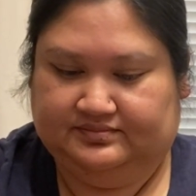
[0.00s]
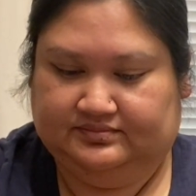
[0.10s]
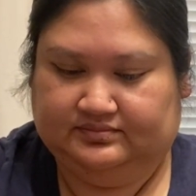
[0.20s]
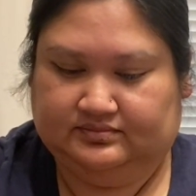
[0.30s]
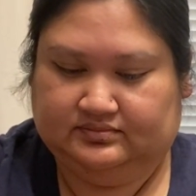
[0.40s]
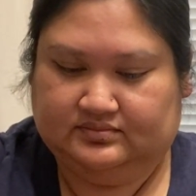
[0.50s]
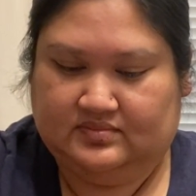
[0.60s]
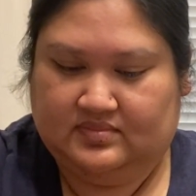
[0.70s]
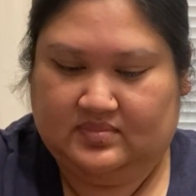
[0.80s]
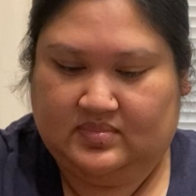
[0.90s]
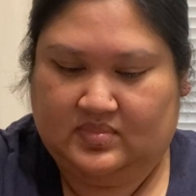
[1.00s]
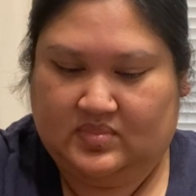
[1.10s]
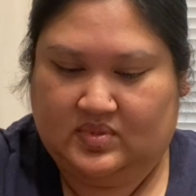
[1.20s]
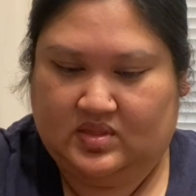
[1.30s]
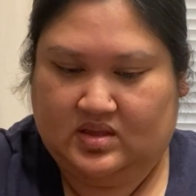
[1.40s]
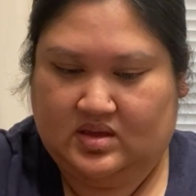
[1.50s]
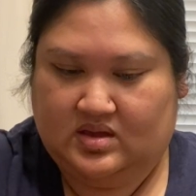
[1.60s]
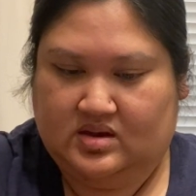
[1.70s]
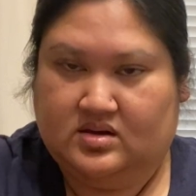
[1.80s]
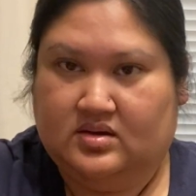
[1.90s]

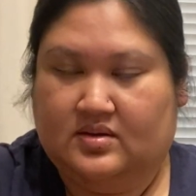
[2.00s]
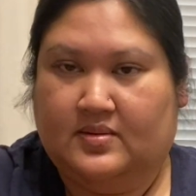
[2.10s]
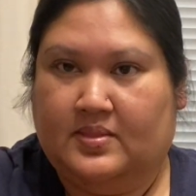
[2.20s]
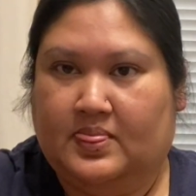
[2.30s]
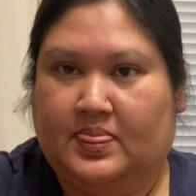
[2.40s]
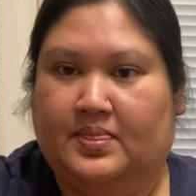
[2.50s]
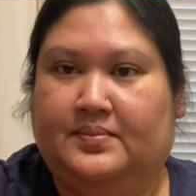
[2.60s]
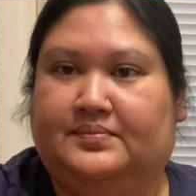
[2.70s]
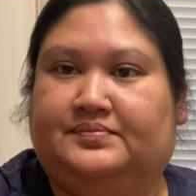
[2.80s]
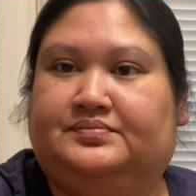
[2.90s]
Nothing is said.